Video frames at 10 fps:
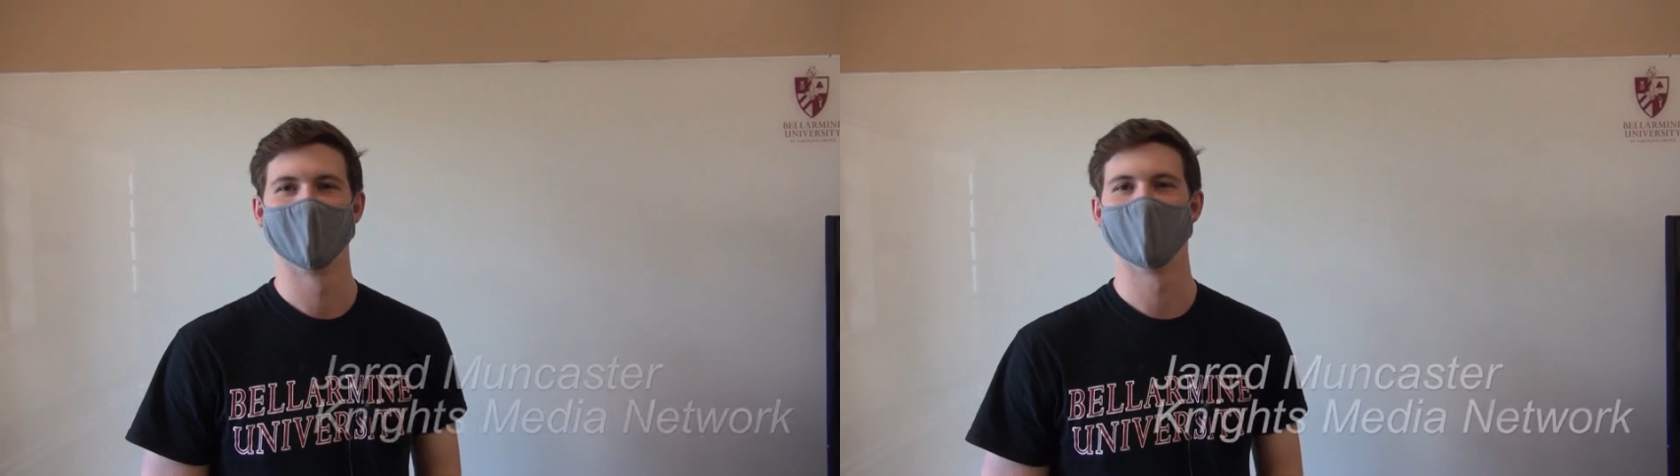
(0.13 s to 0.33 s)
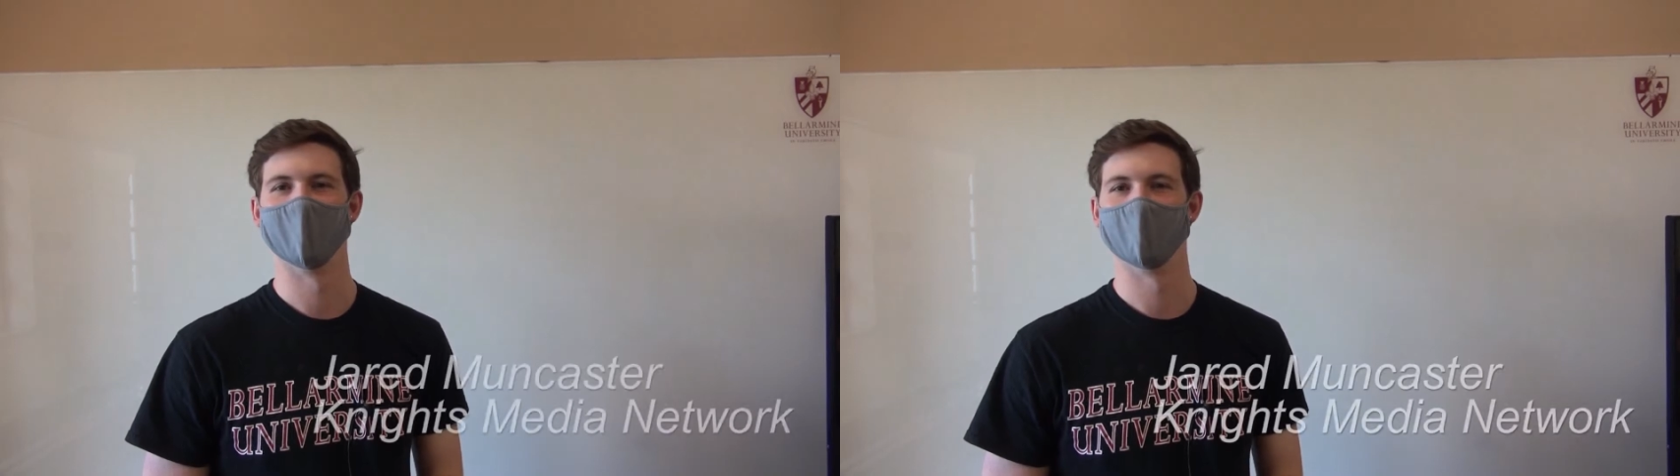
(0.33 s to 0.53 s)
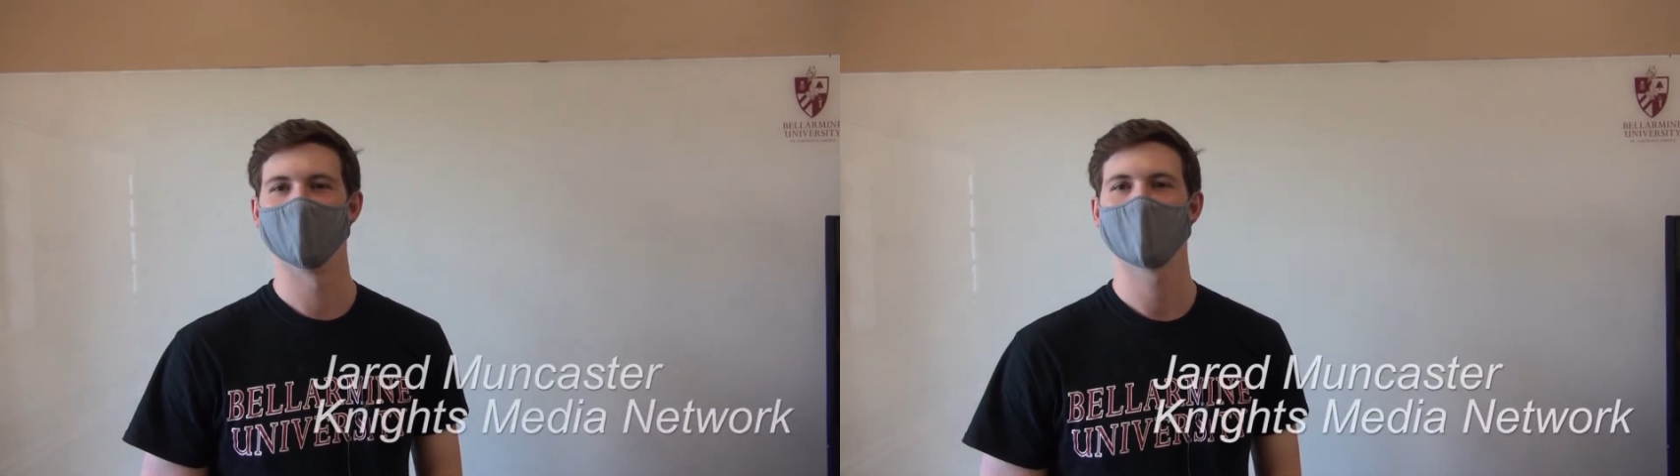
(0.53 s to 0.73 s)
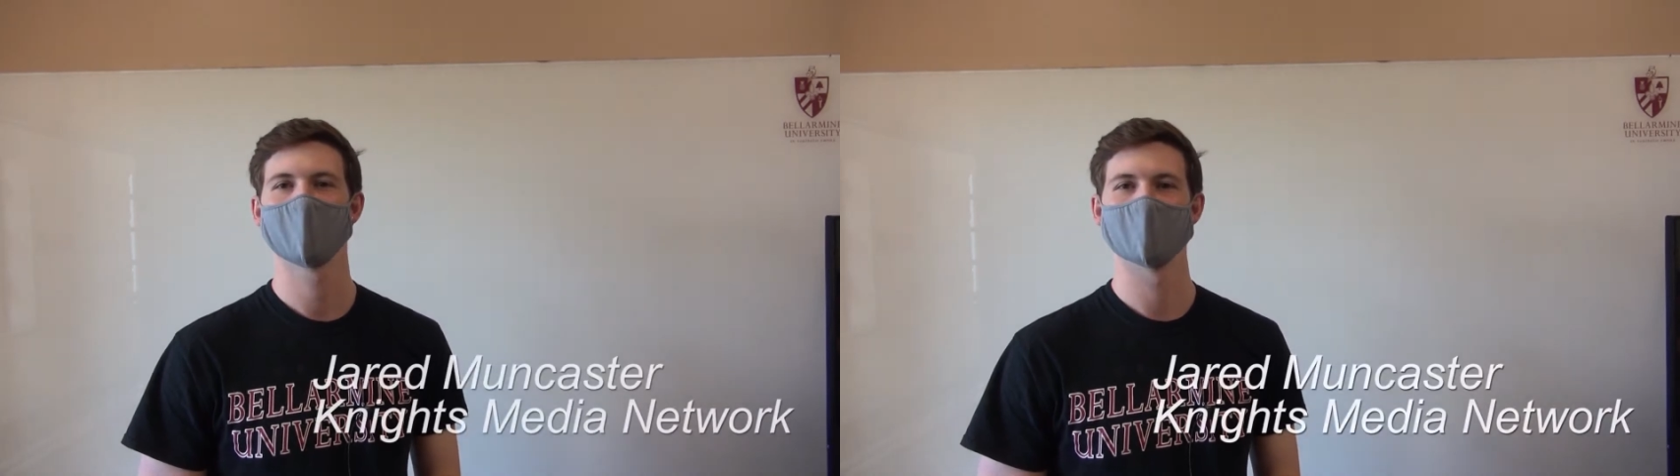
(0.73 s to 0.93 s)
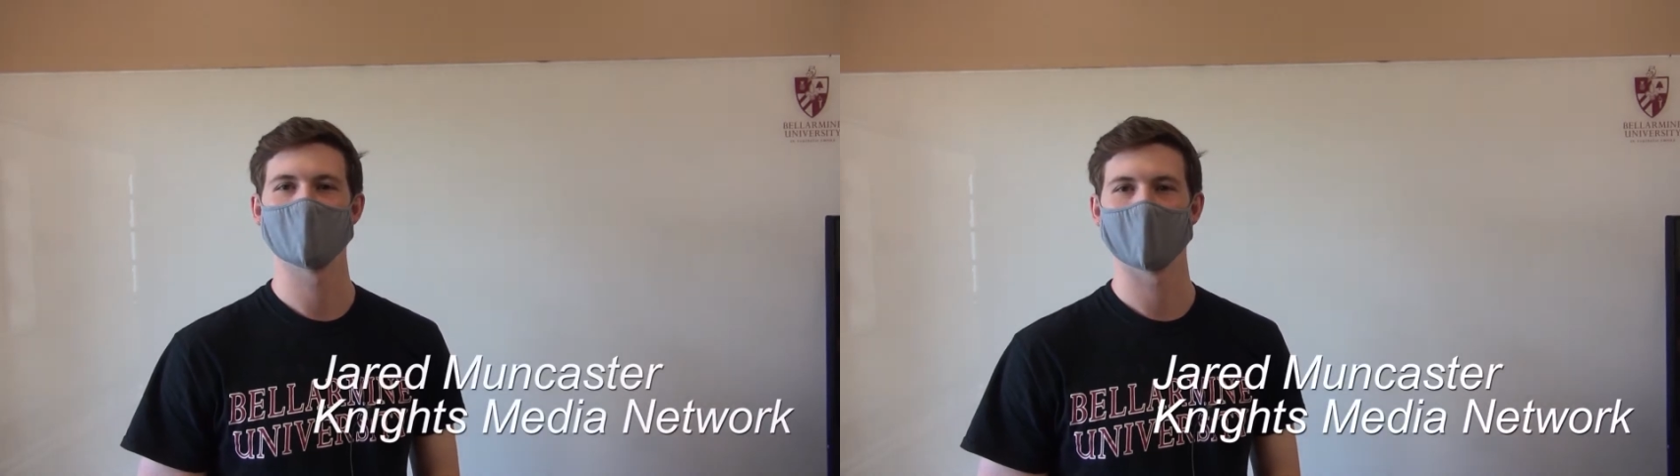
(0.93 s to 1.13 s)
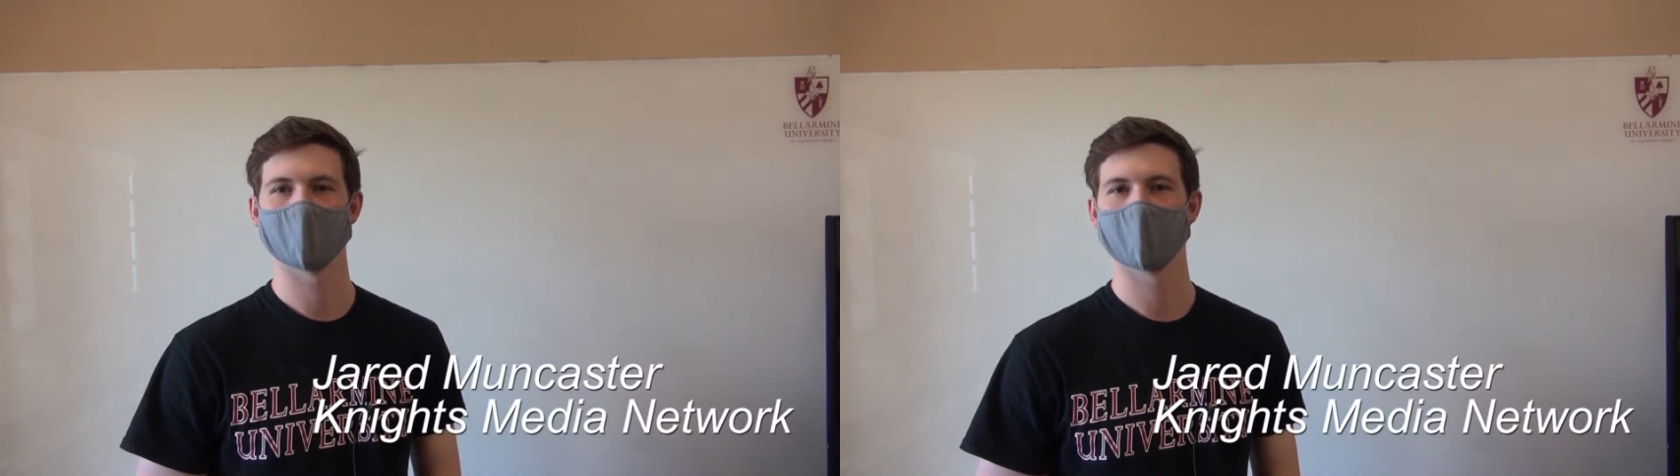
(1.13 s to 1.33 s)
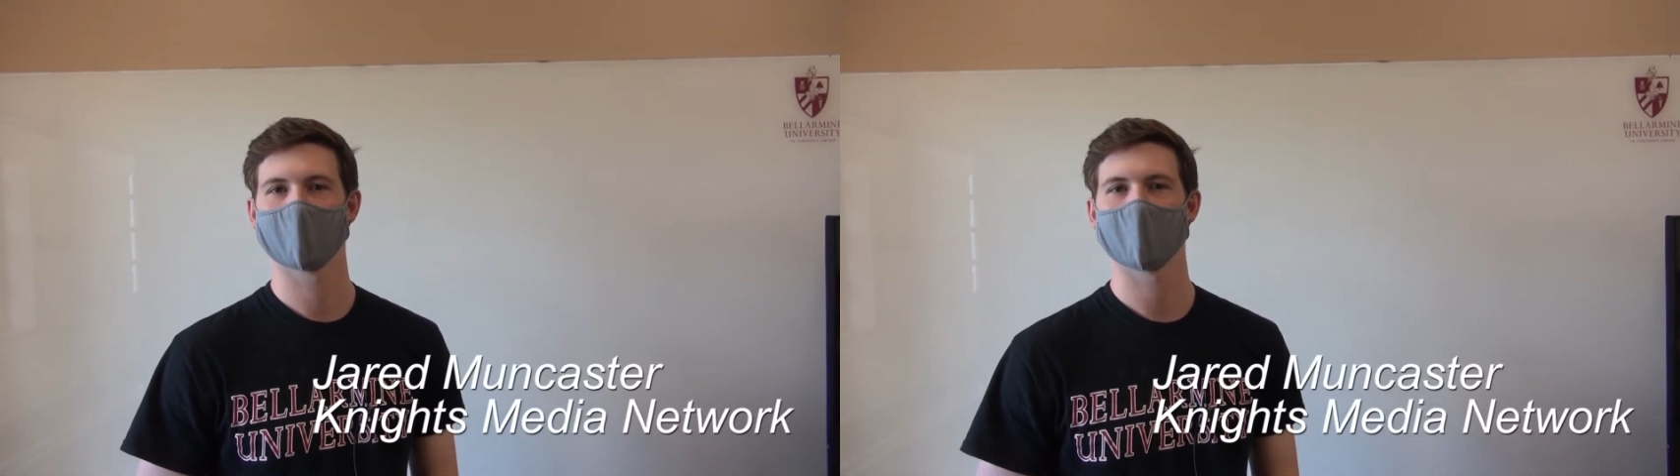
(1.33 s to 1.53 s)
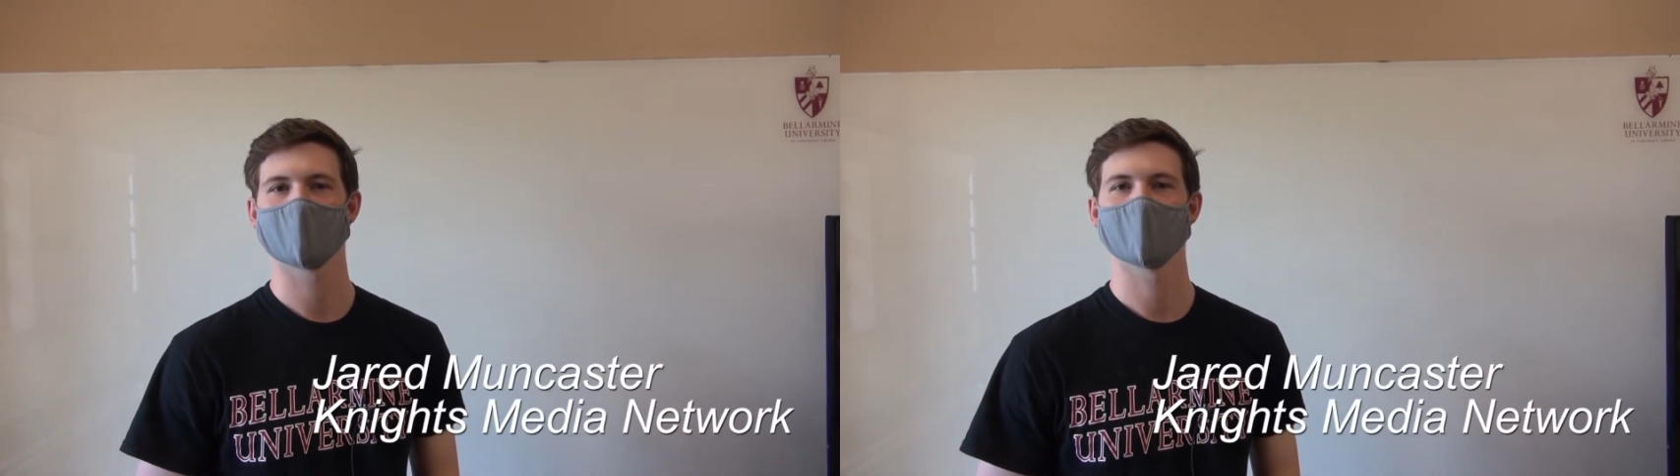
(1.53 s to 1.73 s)
Hello, my name is Jared
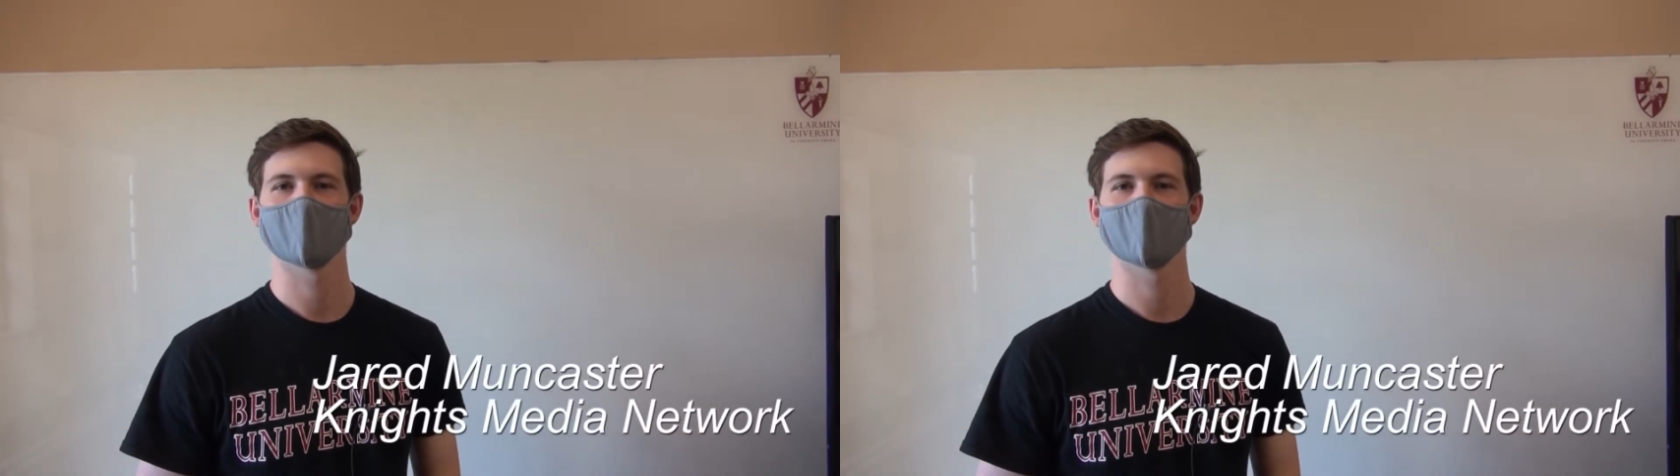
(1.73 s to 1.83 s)
Muncaster,